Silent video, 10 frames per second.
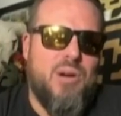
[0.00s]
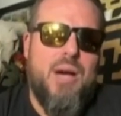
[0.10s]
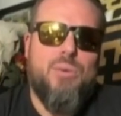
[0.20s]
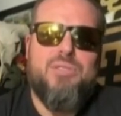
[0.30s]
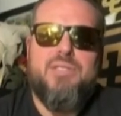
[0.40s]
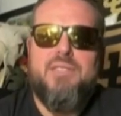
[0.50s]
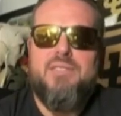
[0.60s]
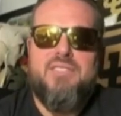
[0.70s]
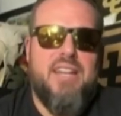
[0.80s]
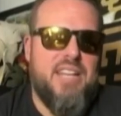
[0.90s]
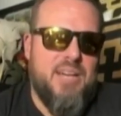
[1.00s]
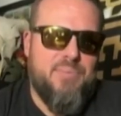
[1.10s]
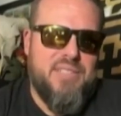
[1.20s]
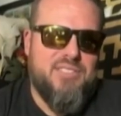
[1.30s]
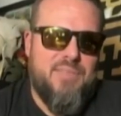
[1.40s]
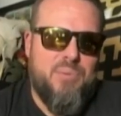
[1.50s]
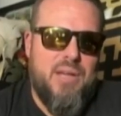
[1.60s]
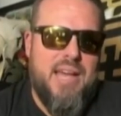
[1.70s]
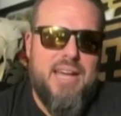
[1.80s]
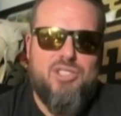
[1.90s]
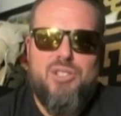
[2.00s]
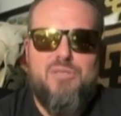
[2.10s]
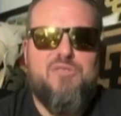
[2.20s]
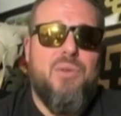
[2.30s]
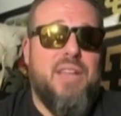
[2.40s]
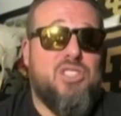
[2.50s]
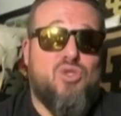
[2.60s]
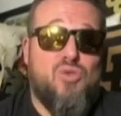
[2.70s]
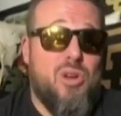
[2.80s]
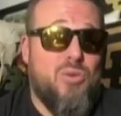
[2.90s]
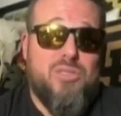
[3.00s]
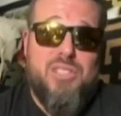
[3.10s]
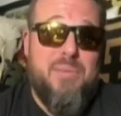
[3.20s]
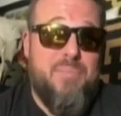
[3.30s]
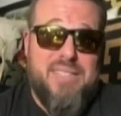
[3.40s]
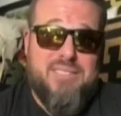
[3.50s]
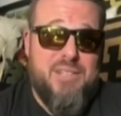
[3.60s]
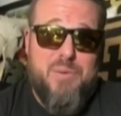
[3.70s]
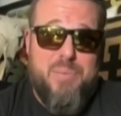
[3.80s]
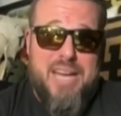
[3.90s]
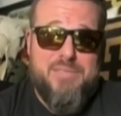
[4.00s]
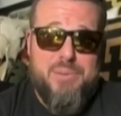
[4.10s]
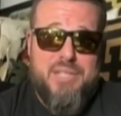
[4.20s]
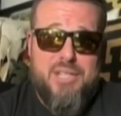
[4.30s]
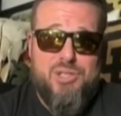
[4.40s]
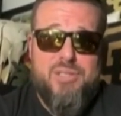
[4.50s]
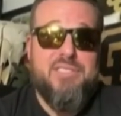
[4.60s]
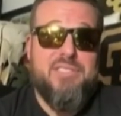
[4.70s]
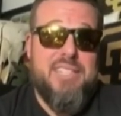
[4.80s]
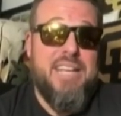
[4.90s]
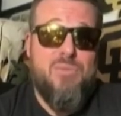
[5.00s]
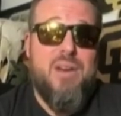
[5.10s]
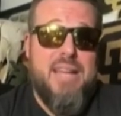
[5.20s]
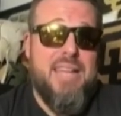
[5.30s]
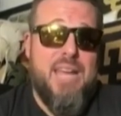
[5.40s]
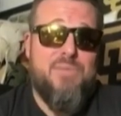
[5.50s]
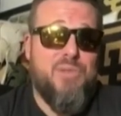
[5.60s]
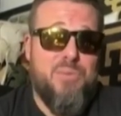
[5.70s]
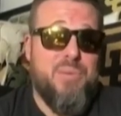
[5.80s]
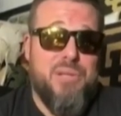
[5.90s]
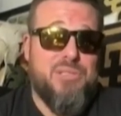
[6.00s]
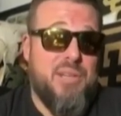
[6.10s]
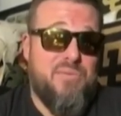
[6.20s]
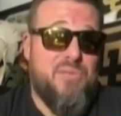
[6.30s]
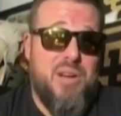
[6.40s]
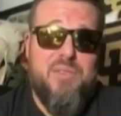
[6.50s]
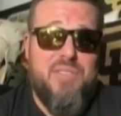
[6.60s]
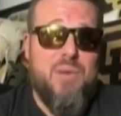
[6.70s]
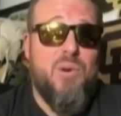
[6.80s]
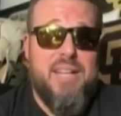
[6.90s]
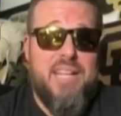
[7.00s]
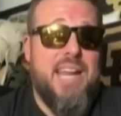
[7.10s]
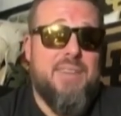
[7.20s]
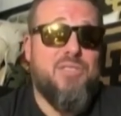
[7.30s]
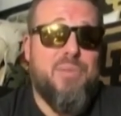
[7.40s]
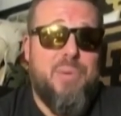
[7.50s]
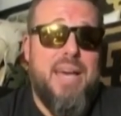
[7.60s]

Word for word: routes and setting up things off play action. You know, they struggle immensely with pass protection. This is a get right game for the Bills up front if they want to get after the